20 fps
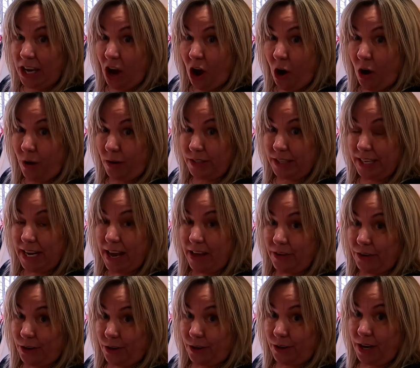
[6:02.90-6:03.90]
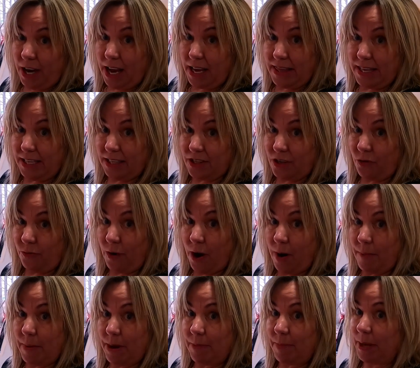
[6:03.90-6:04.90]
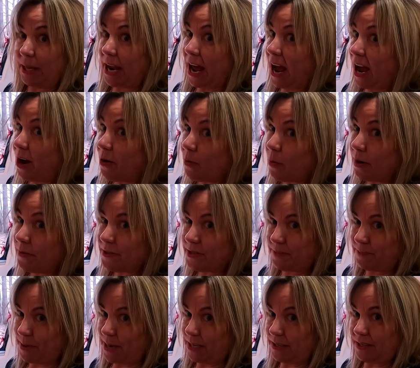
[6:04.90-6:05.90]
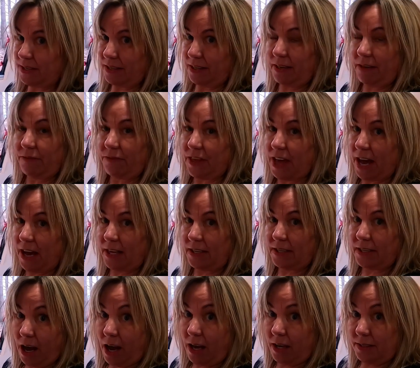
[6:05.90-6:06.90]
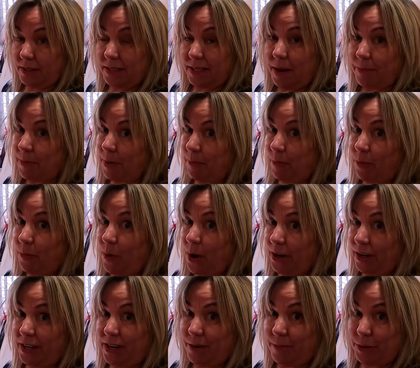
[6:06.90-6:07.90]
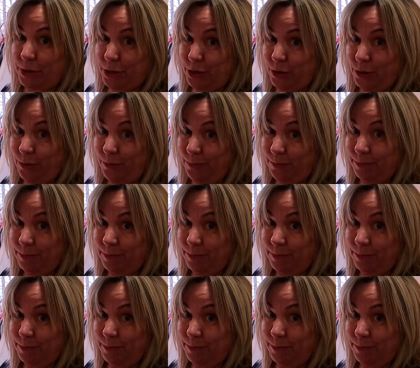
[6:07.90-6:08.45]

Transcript: Altogether, I think so far maybe an hour I've spent, if that, on step number 1 and number 2.